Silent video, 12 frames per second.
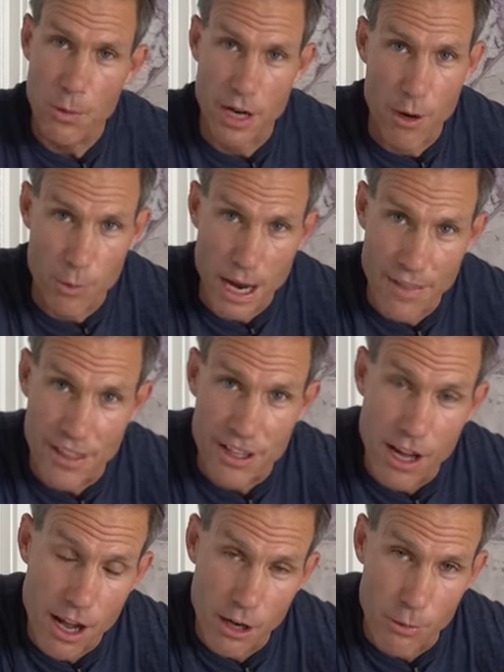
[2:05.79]
when I ride the
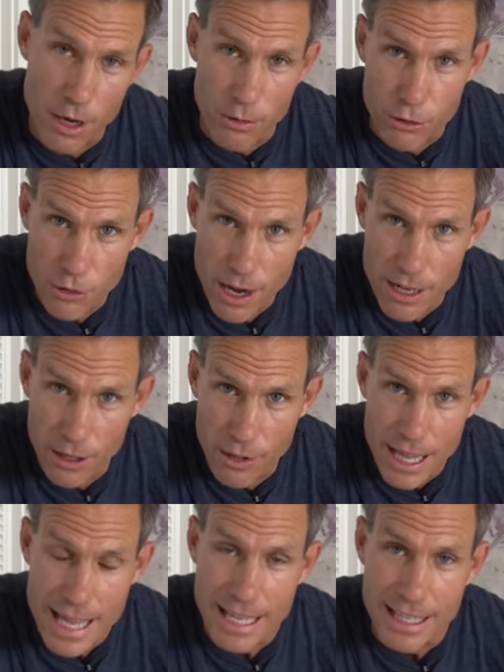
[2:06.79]
Colorado
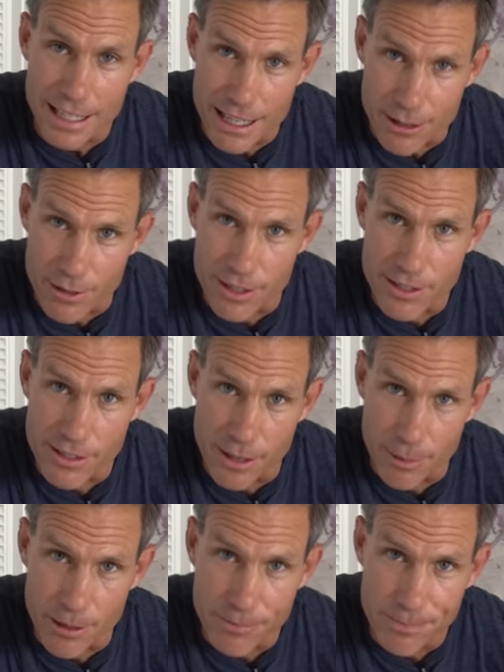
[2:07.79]
Trail later this
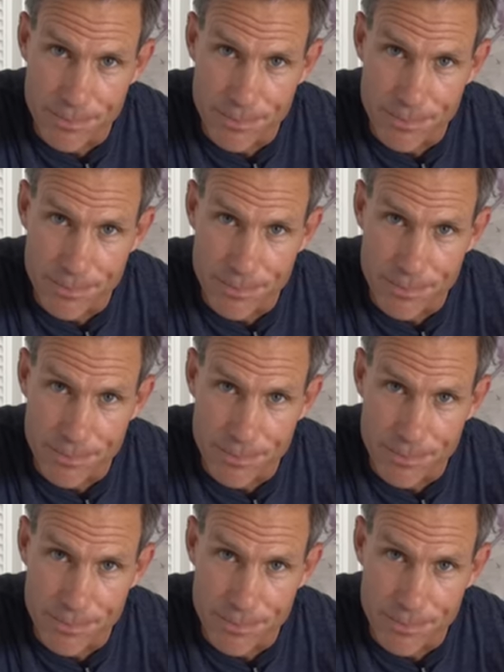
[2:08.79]
summer.